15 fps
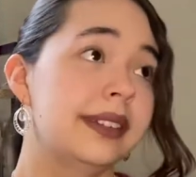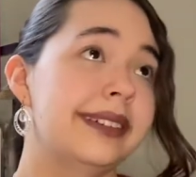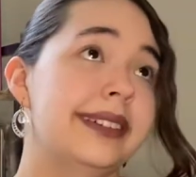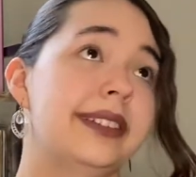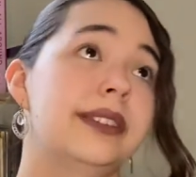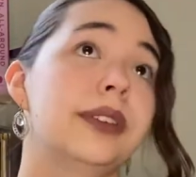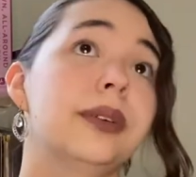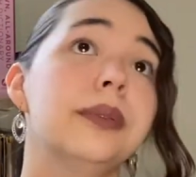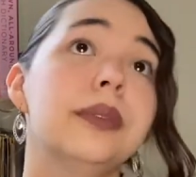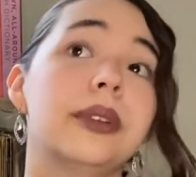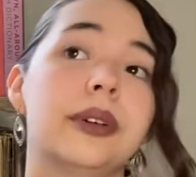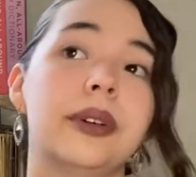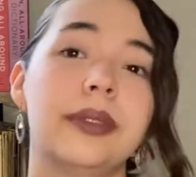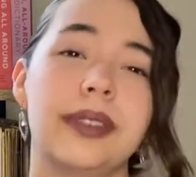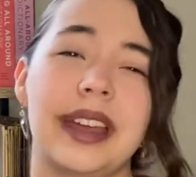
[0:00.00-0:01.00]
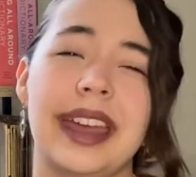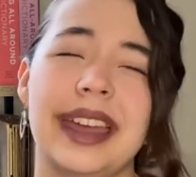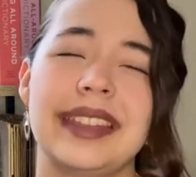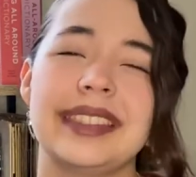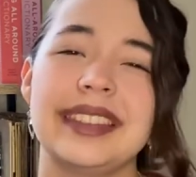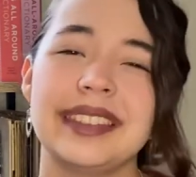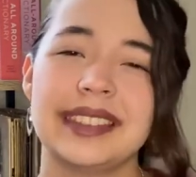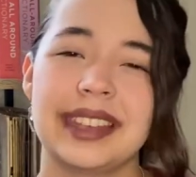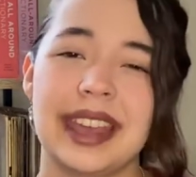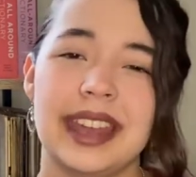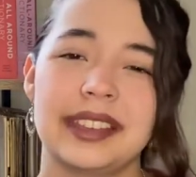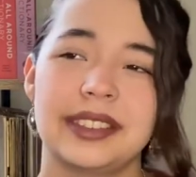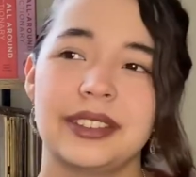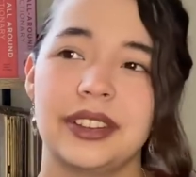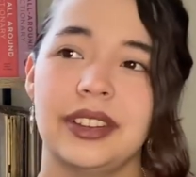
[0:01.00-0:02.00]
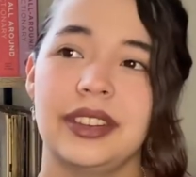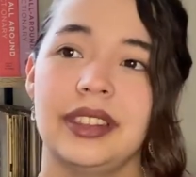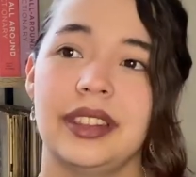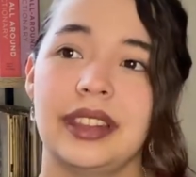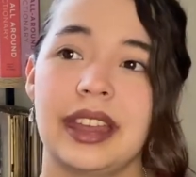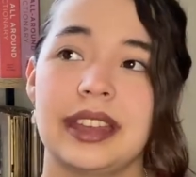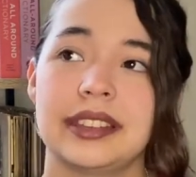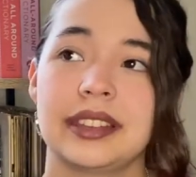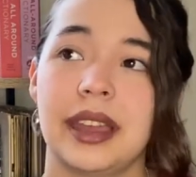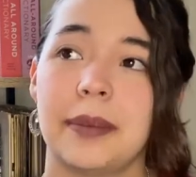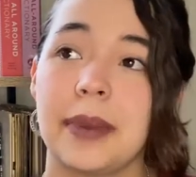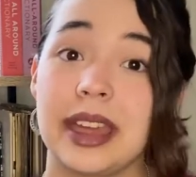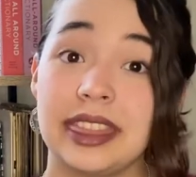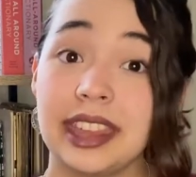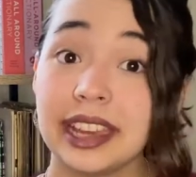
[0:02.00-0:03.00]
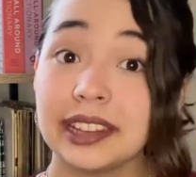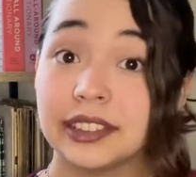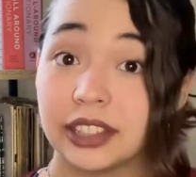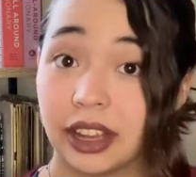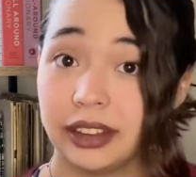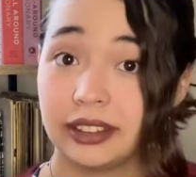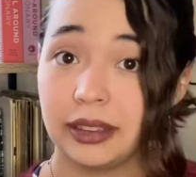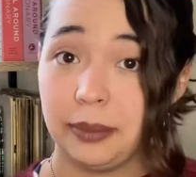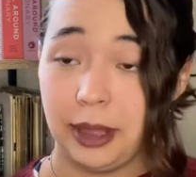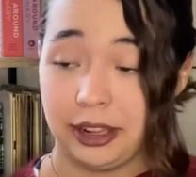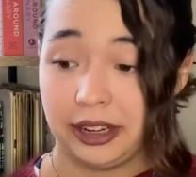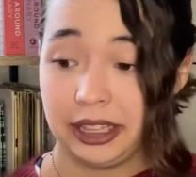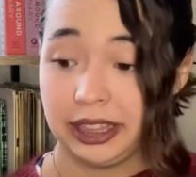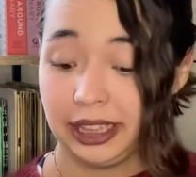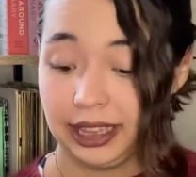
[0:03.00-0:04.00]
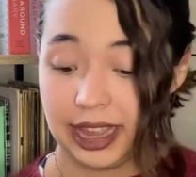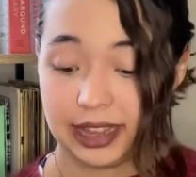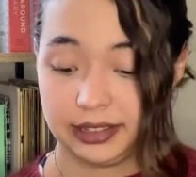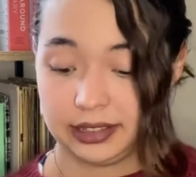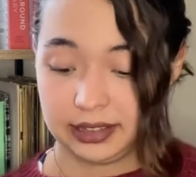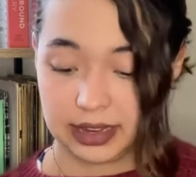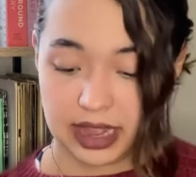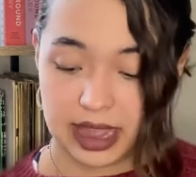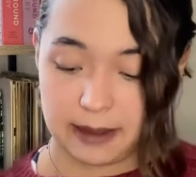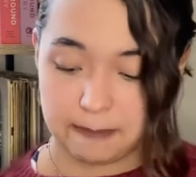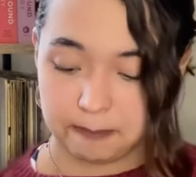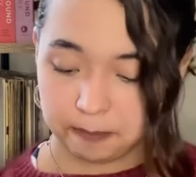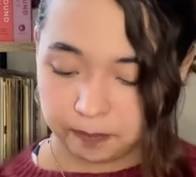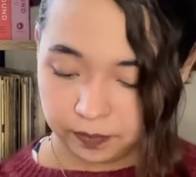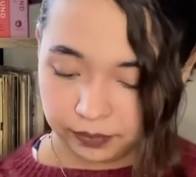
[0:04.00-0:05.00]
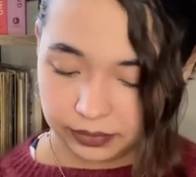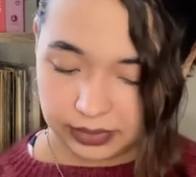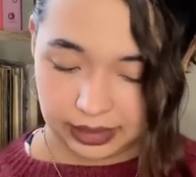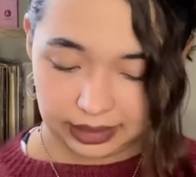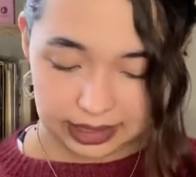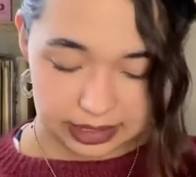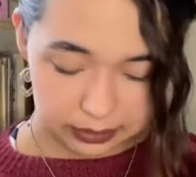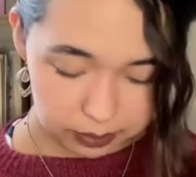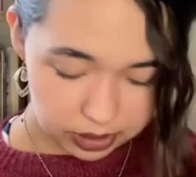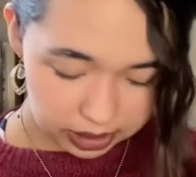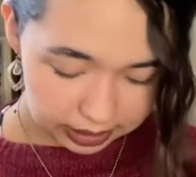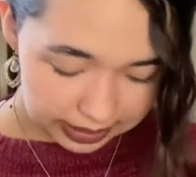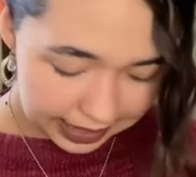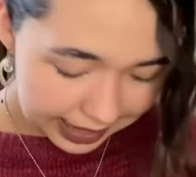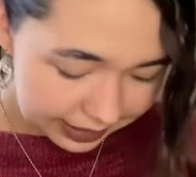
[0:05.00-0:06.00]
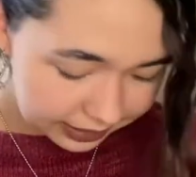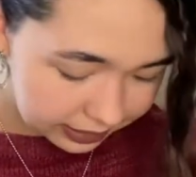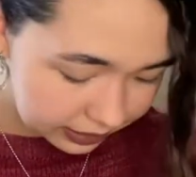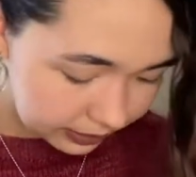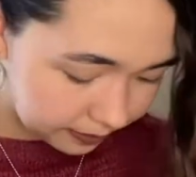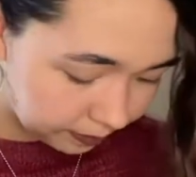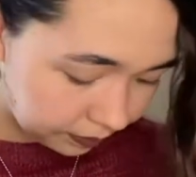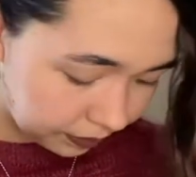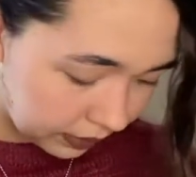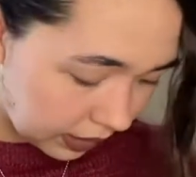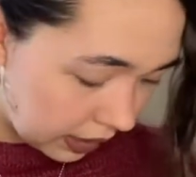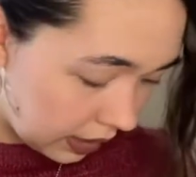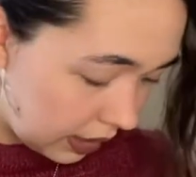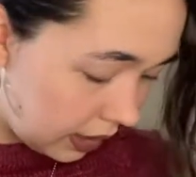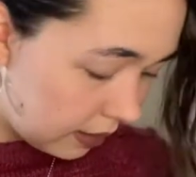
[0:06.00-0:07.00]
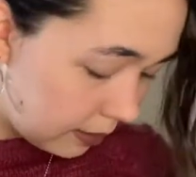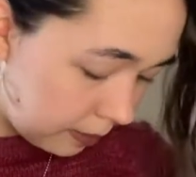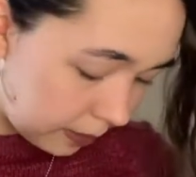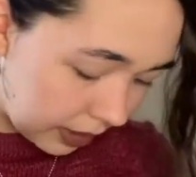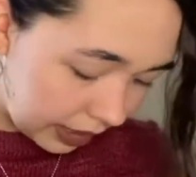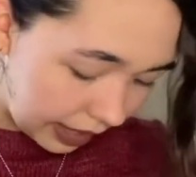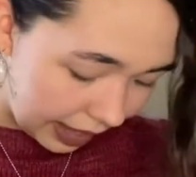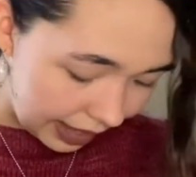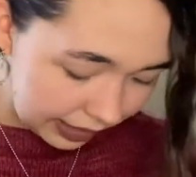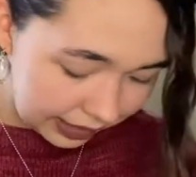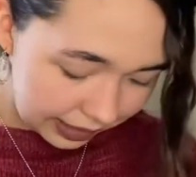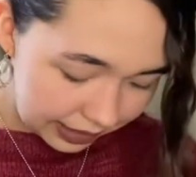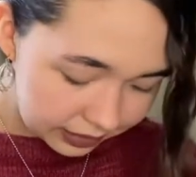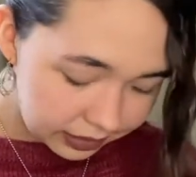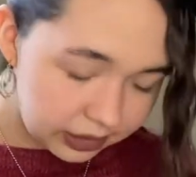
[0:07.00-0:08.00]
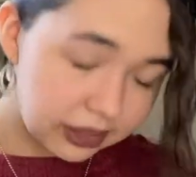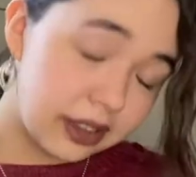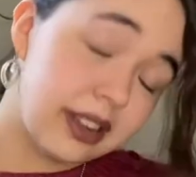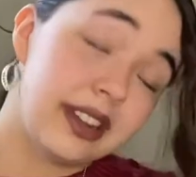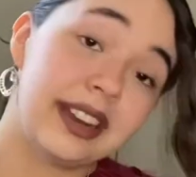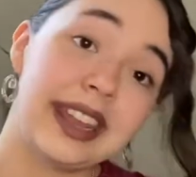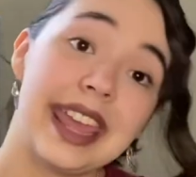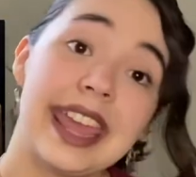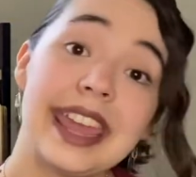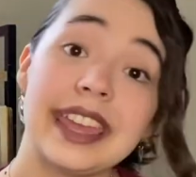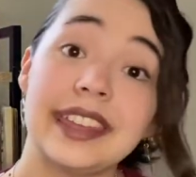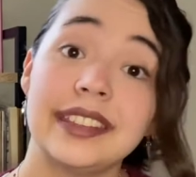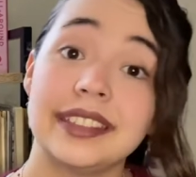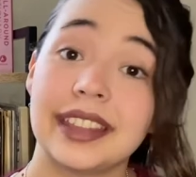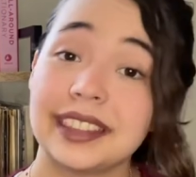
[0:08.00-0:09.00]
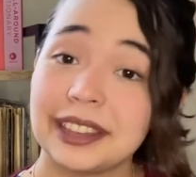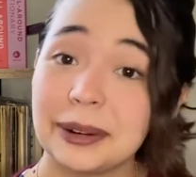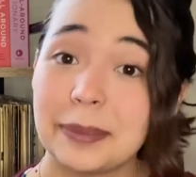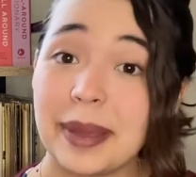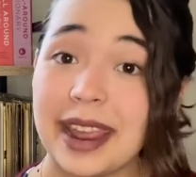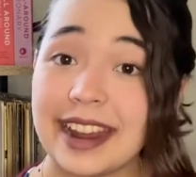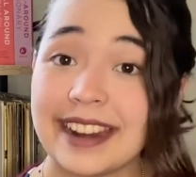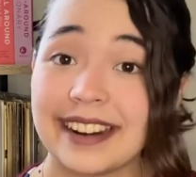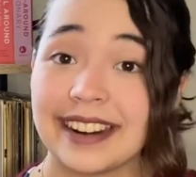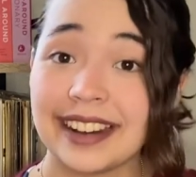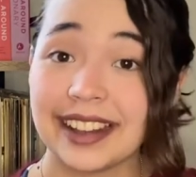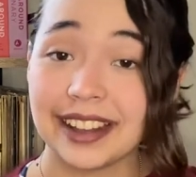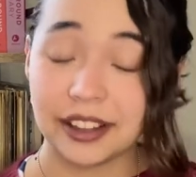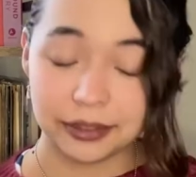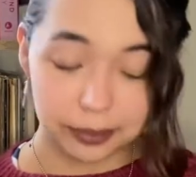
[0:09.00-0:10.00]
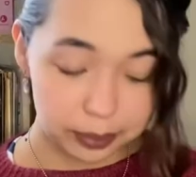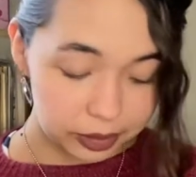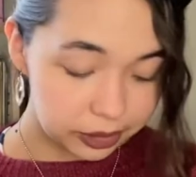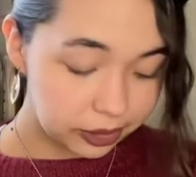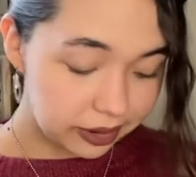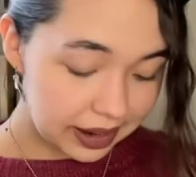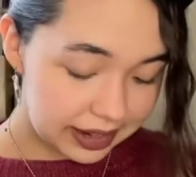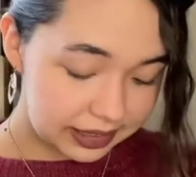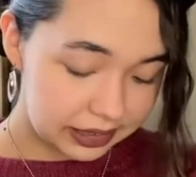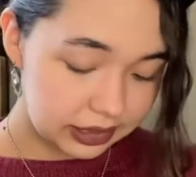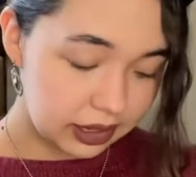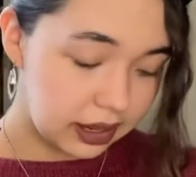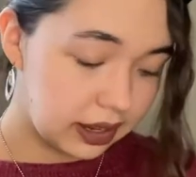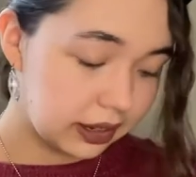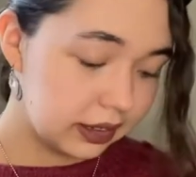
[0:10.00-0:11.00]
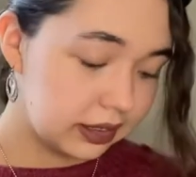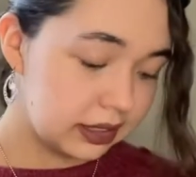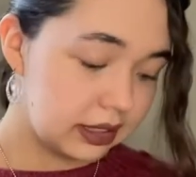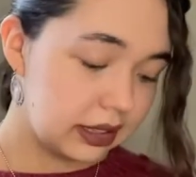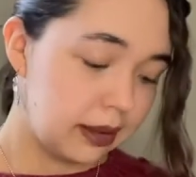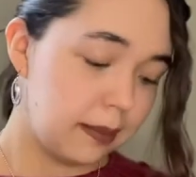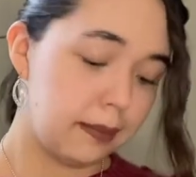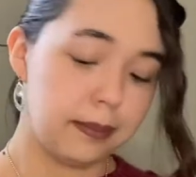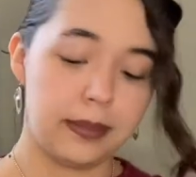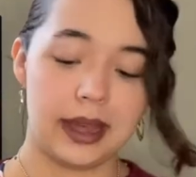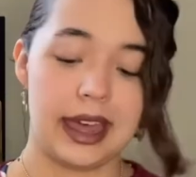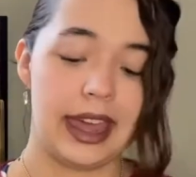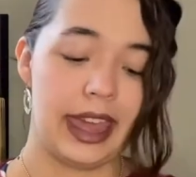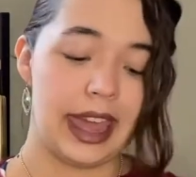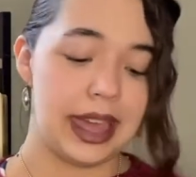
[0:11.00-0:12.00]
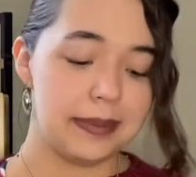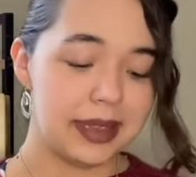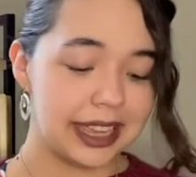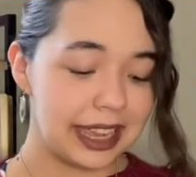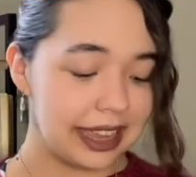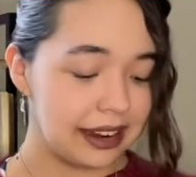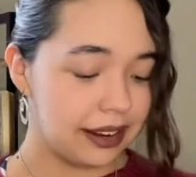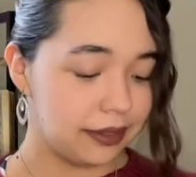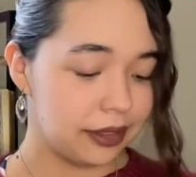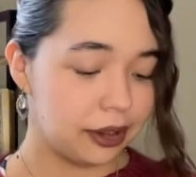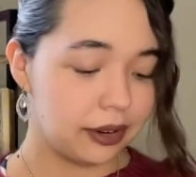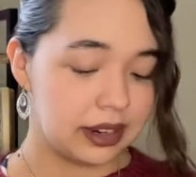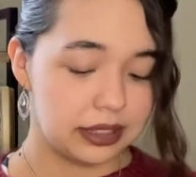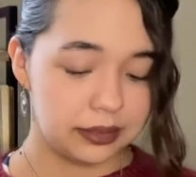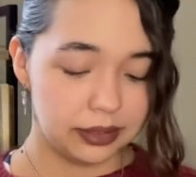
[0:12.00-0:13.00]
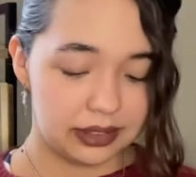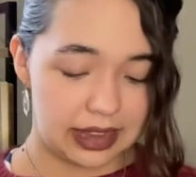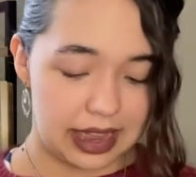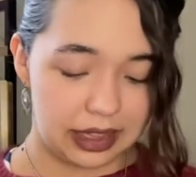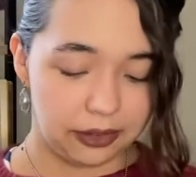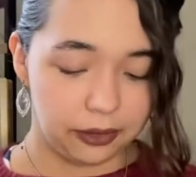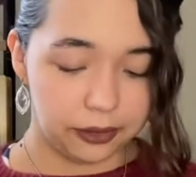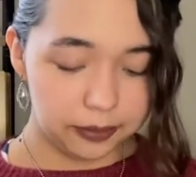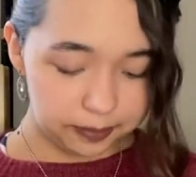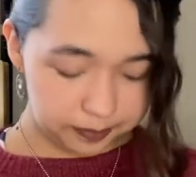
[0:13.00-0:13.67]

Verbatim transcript: I don't know if I had these cast on the last time. I think I talked about it the last time, the last podcast. But I cast on another pair of bluegrass socks by Amy Kate of the Graceful Tangle.